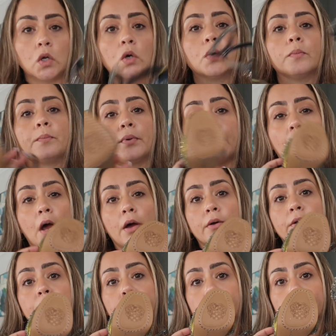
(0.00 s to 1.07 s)
look
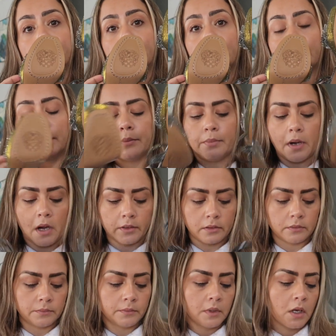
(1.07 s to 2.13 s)
brand new in the
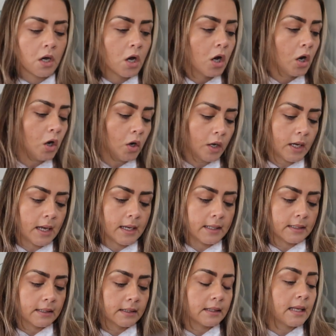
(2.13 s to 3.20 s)
bottle.
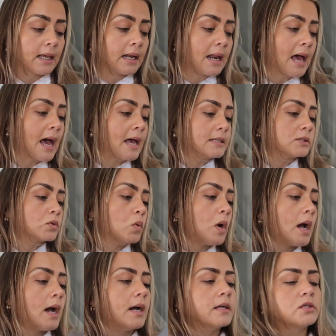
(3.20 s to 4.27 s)
Okay, the last
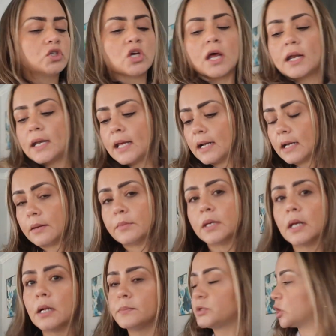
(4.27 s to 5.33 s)
one, Chanel. Let
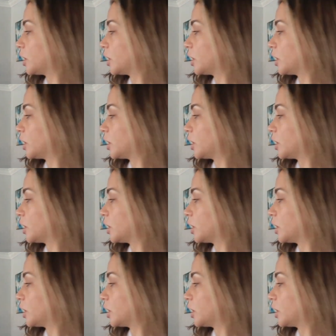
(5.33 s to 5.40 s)
me help